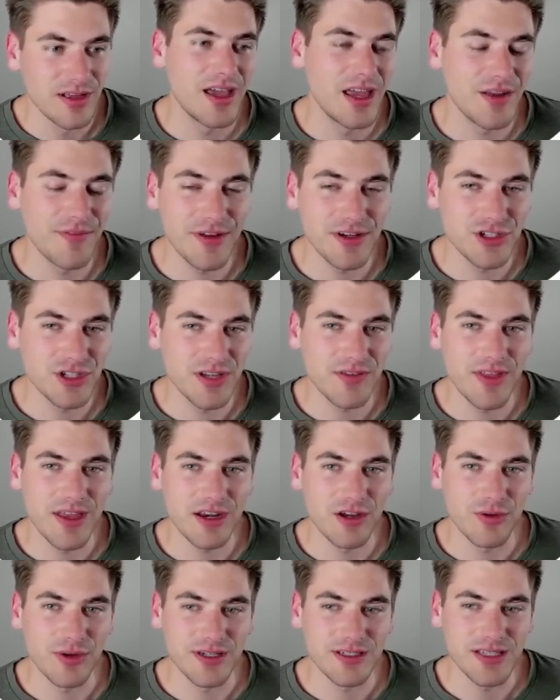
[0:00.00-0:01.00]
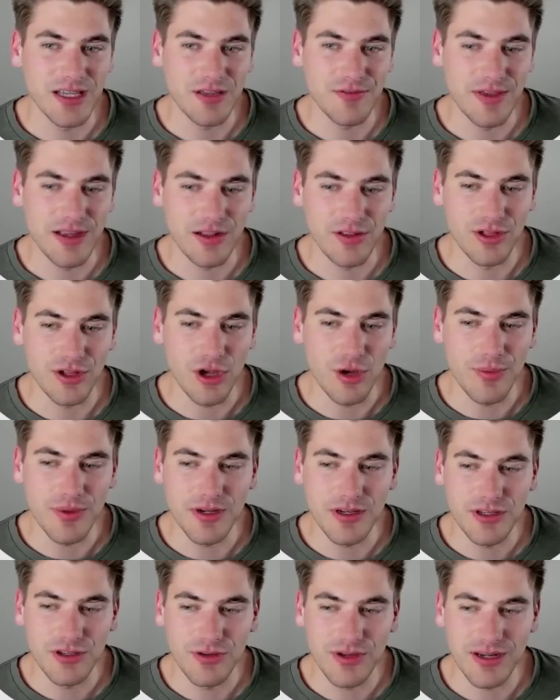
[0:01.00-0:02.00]
Now if I just give that a quick save and click
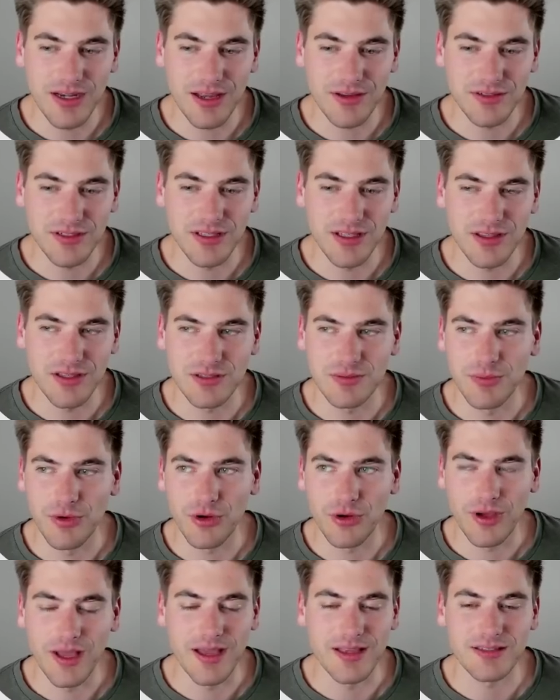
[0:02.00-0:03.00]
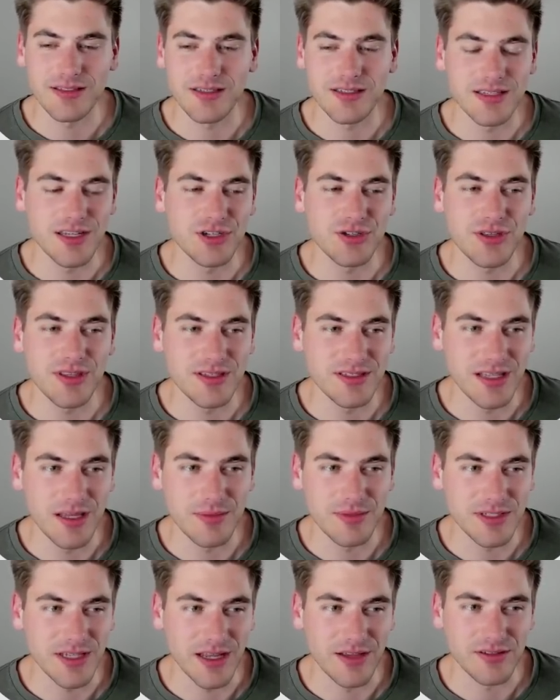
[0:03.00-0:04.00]
open, you can now see that this modal has essentially the same
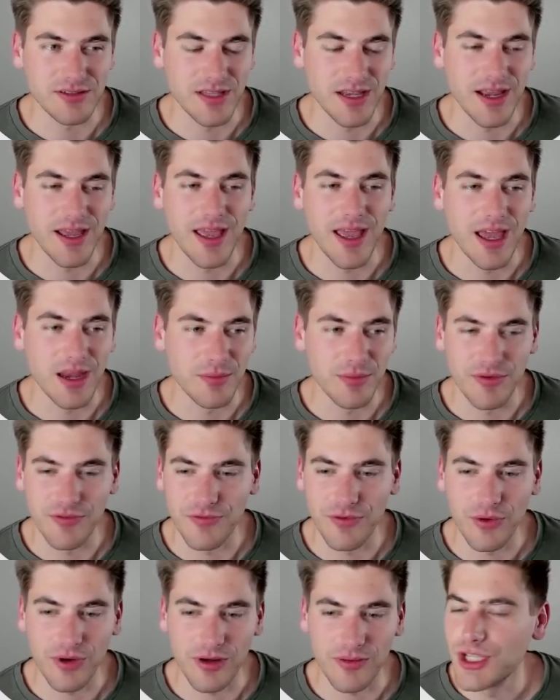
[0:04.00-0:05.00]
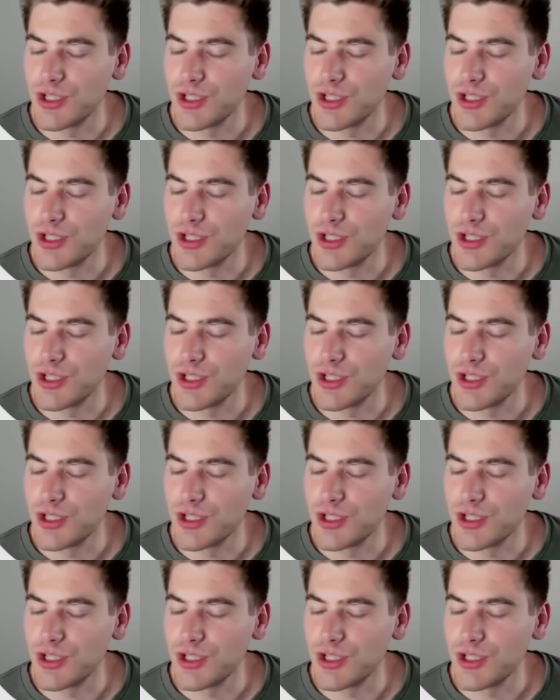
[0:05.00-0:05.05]
styles that I had before.